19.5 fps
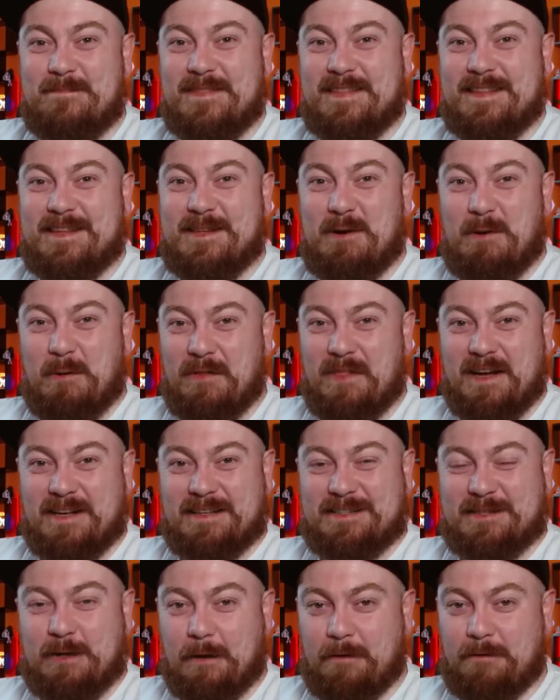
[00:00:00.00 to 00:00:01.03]
that
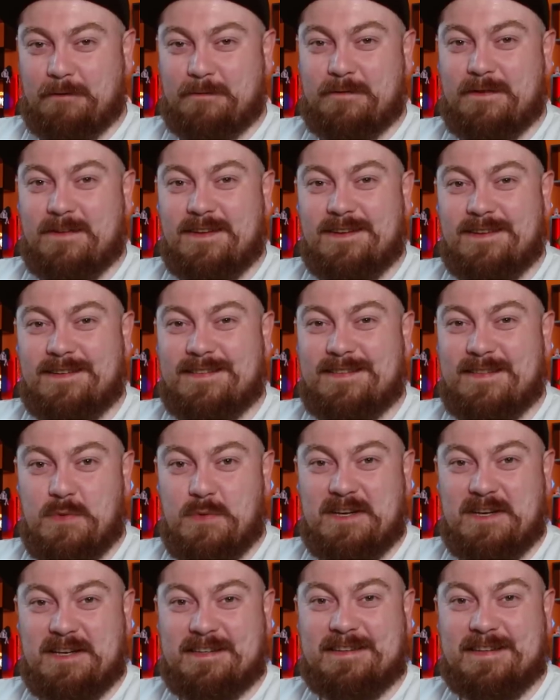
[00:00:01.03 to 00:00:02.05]
stuff that
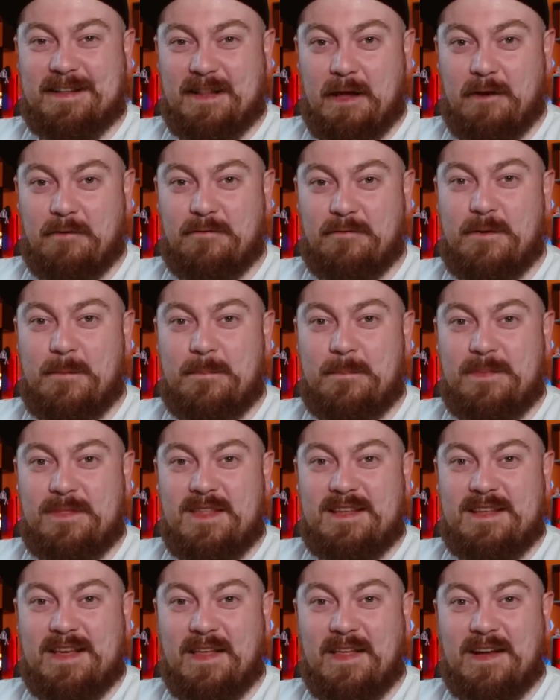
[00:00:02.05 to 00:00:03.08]
we need to live.
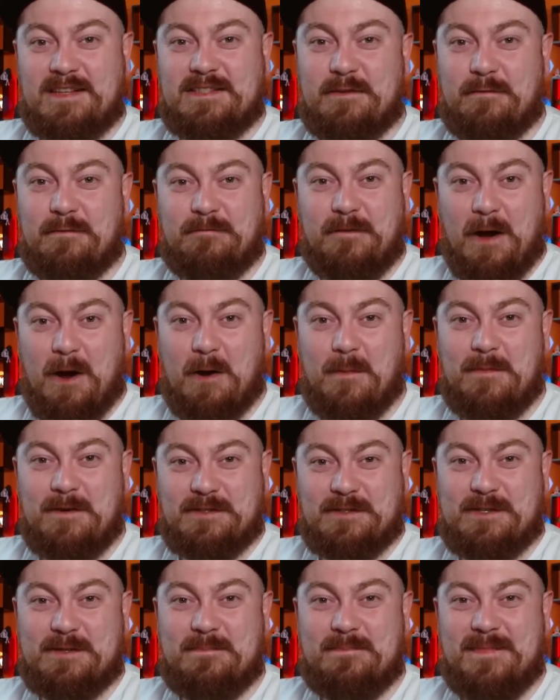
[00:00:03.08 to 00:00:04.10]
Yeah, that's the
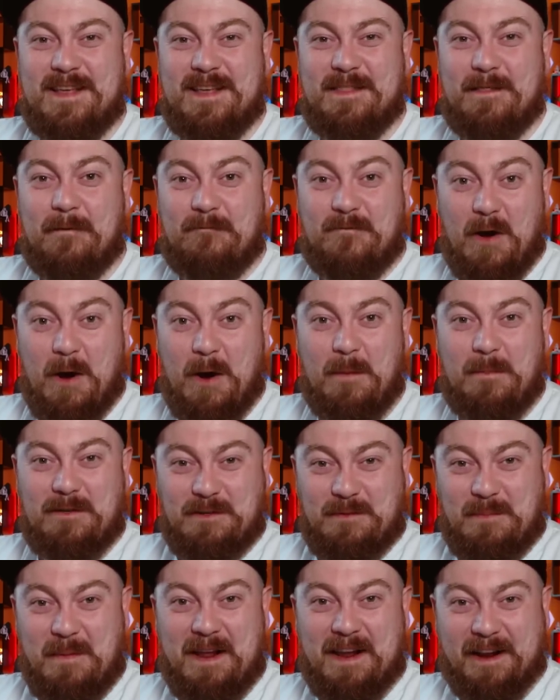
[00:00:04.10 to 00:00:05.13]
farmers. The
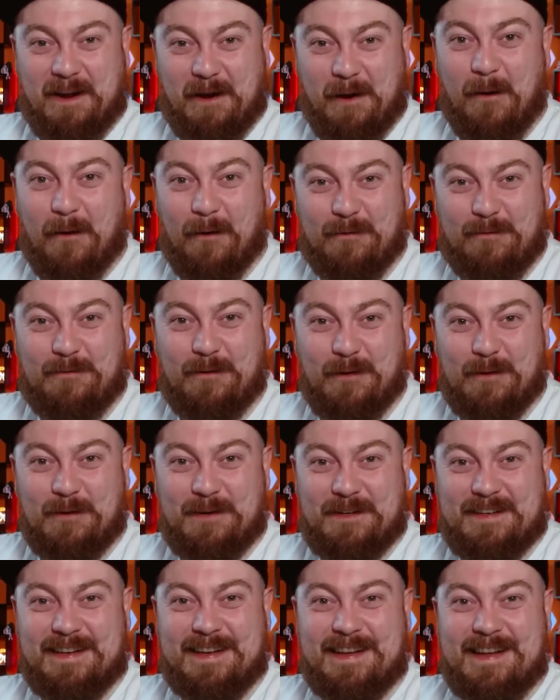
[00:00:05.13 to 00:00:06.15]
farmers make our
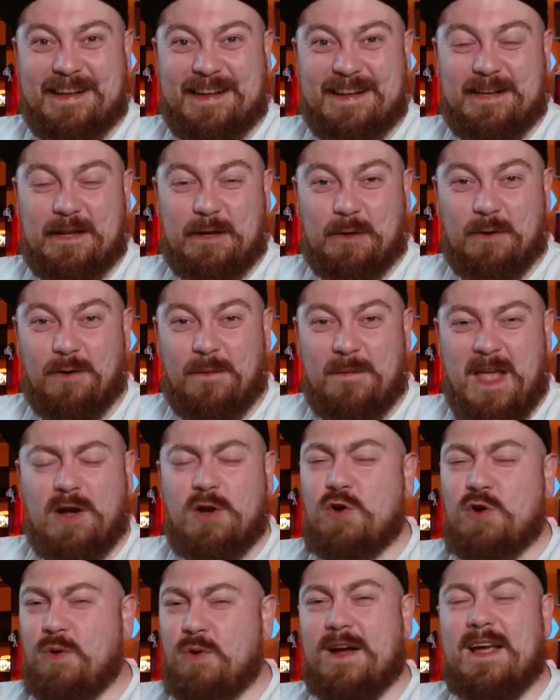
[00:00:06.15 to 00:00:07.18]
food.
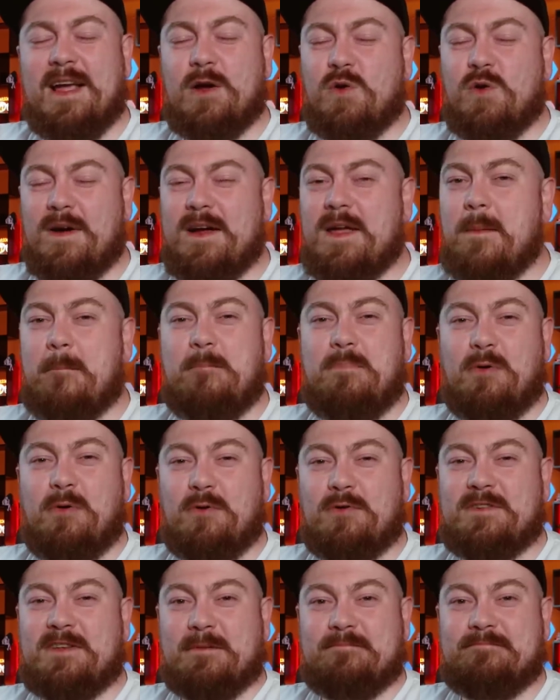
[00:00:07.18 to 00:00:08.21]
Quite
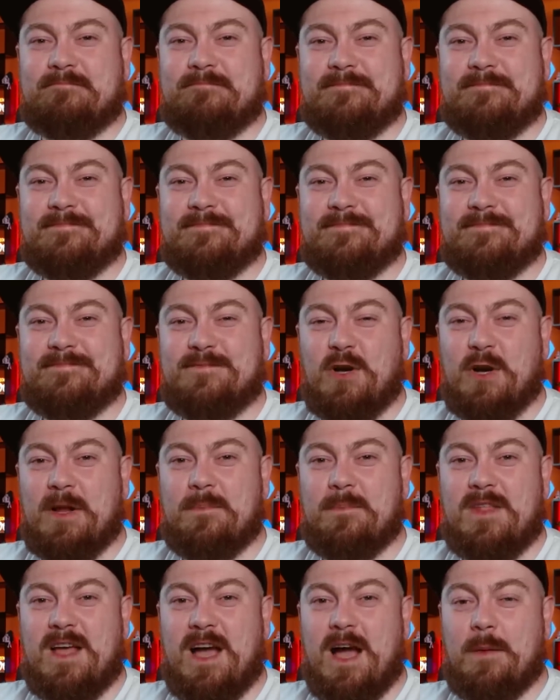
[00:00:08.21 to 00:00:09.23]
important,
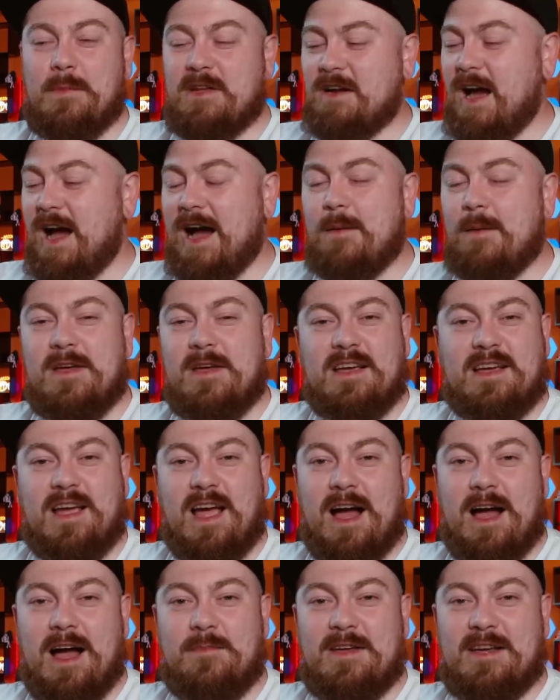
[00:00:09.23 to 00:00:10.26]
right? I mean, I make
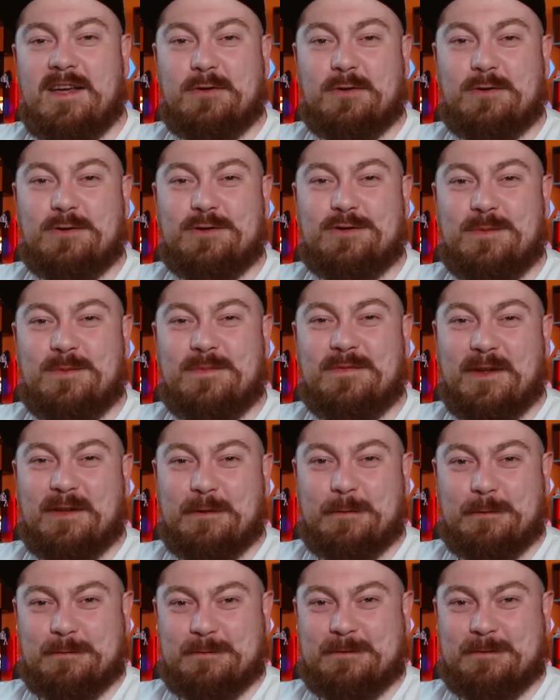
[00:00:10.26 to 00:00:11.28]
YouTube
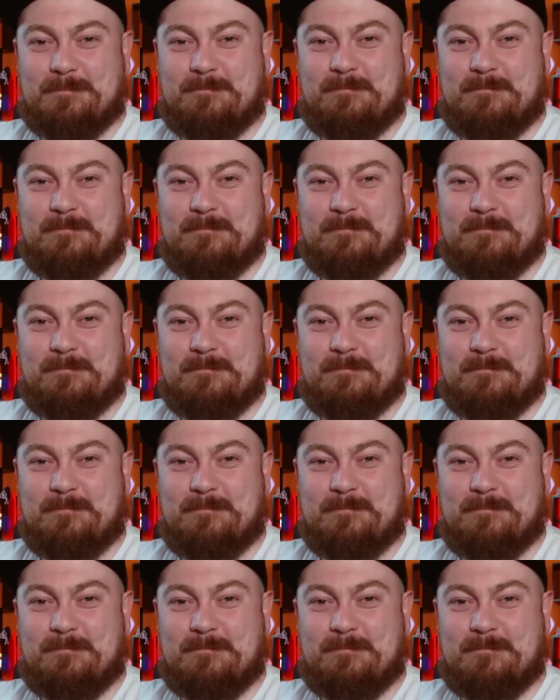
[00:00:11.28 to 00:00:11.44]
videos,